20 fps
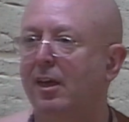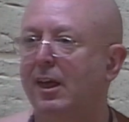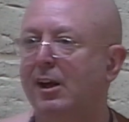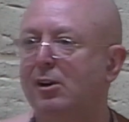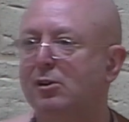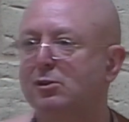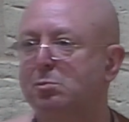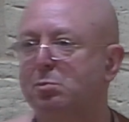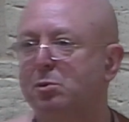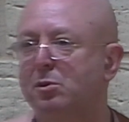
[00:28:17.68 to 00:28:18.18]

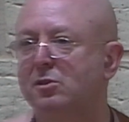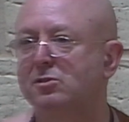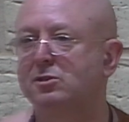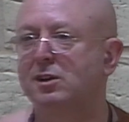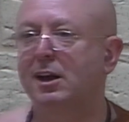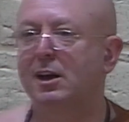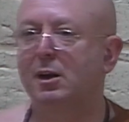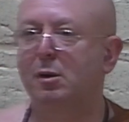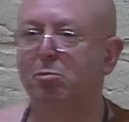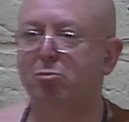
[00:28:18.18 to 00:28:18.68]
This person
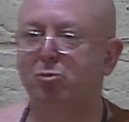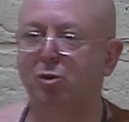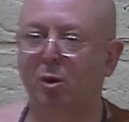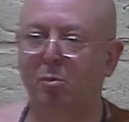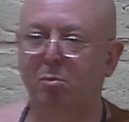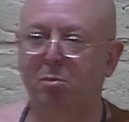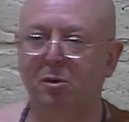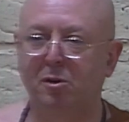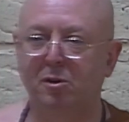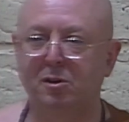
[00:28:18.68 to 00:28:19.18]
had a
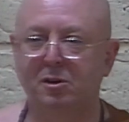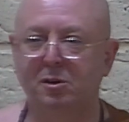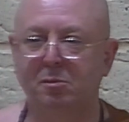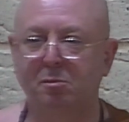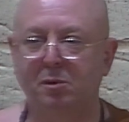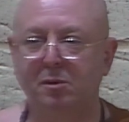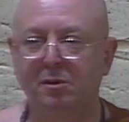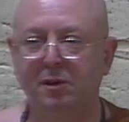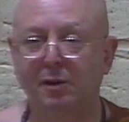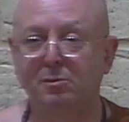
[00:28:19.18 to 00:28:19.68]

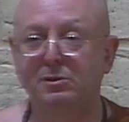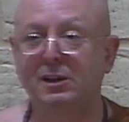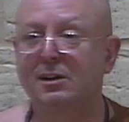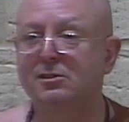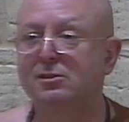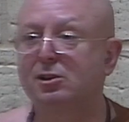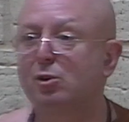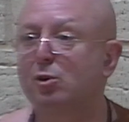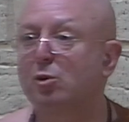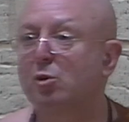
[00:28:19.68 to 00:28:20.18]
problem. It was
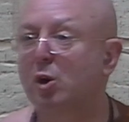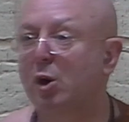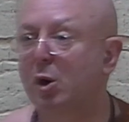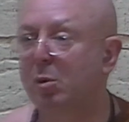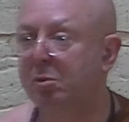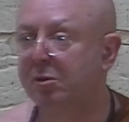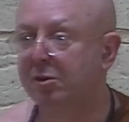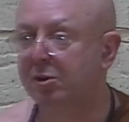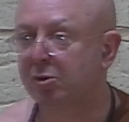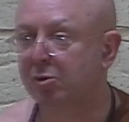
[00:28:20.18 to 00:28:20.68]
actually called
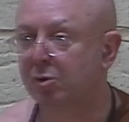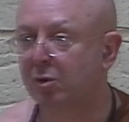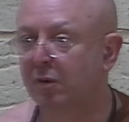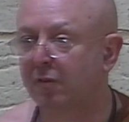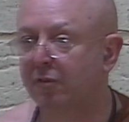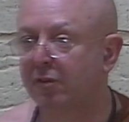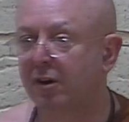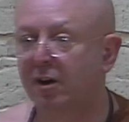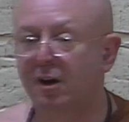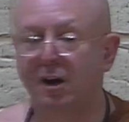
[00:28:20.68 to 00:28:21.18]
Opening the Door
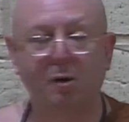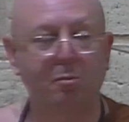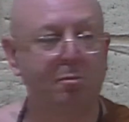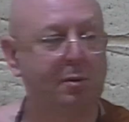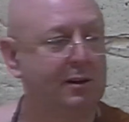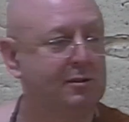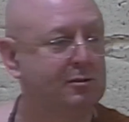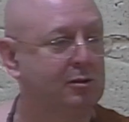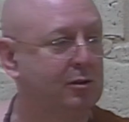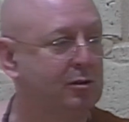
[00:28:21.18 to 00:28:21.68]
of Your Heart,
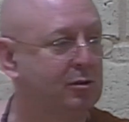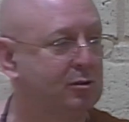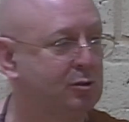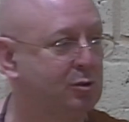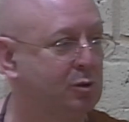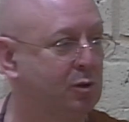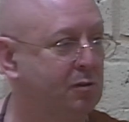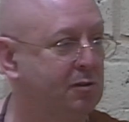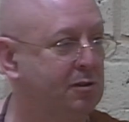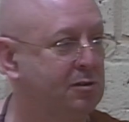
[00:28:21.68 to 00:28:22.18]
based on the
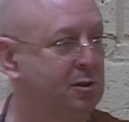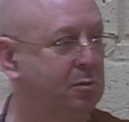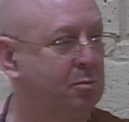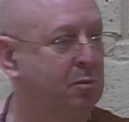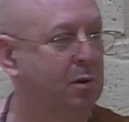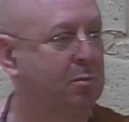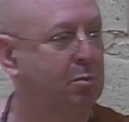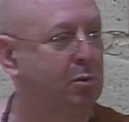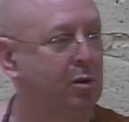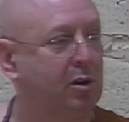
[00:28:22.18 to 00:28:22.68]
stories in
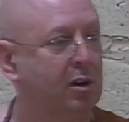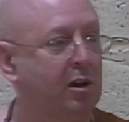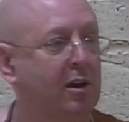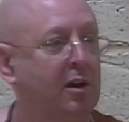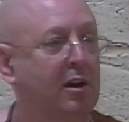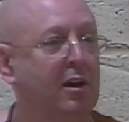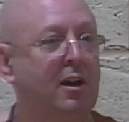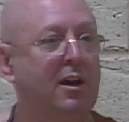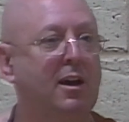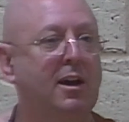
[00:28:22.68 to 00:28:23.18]
my book.
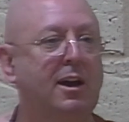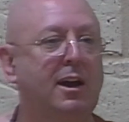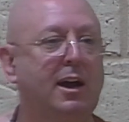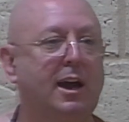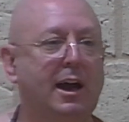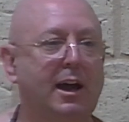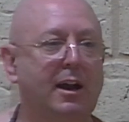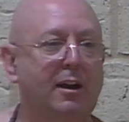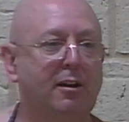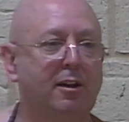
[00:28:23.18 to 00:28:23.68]

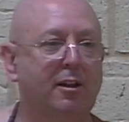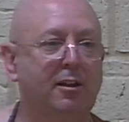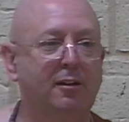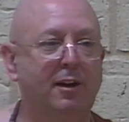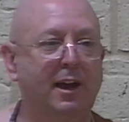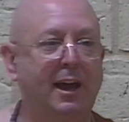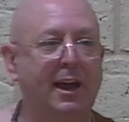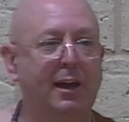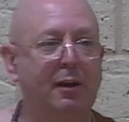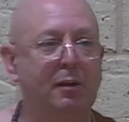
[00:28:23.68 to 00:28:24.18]
And
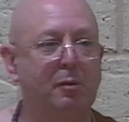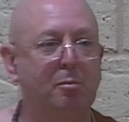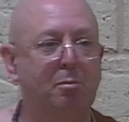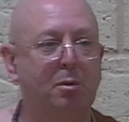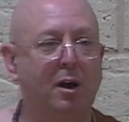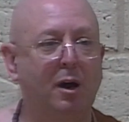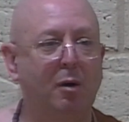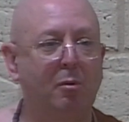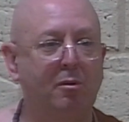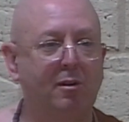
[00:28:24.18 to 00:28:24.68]
the
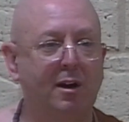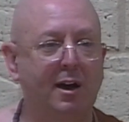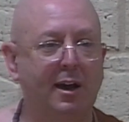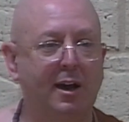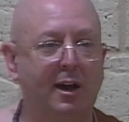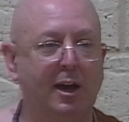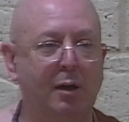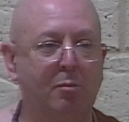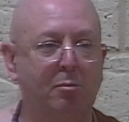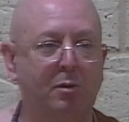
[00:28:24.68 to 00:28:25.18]
part where I
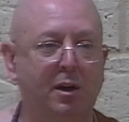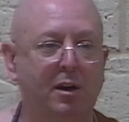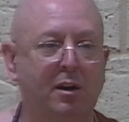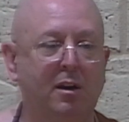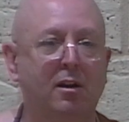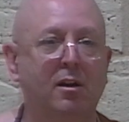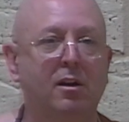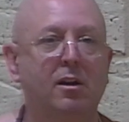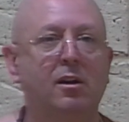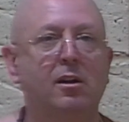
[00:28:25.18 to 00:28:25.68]
came in,
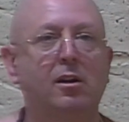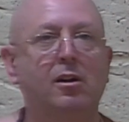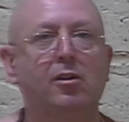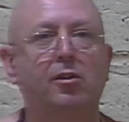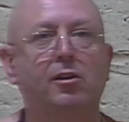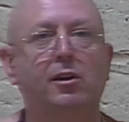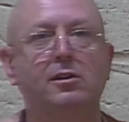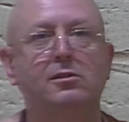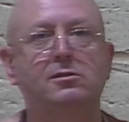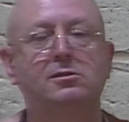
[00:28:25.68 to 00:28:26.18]

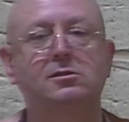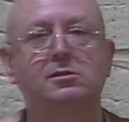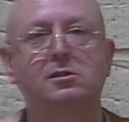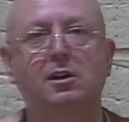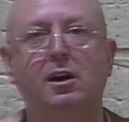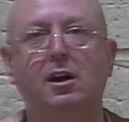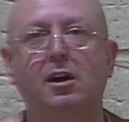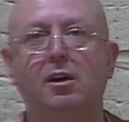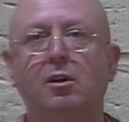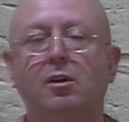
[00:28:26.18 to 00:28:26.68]
this
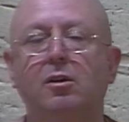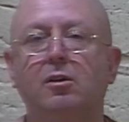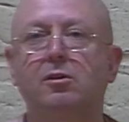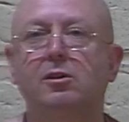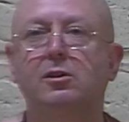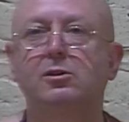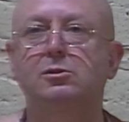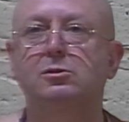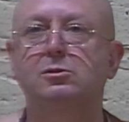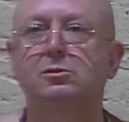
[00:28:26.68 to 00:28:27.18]

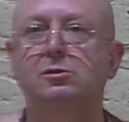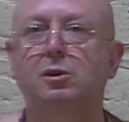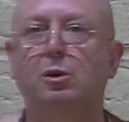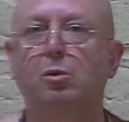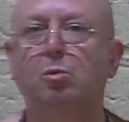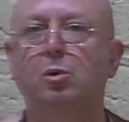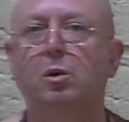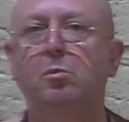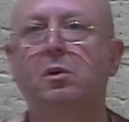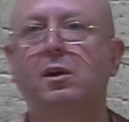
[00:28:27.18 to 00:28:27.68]

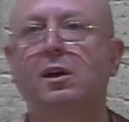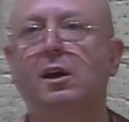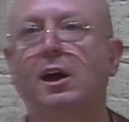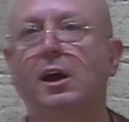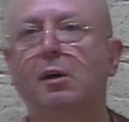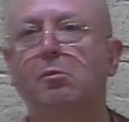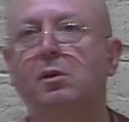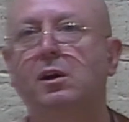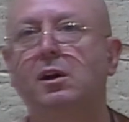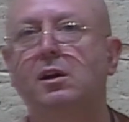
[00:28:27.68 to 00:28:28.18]
woman
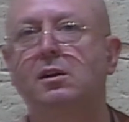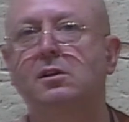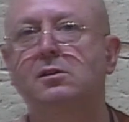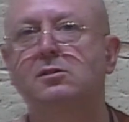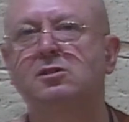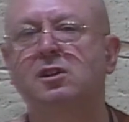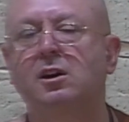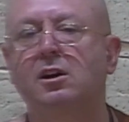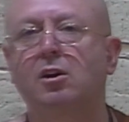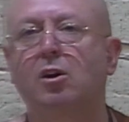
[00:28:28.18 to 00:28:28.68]
came in and
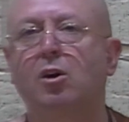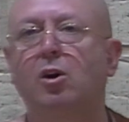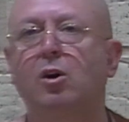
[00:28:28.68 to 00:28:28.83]
said,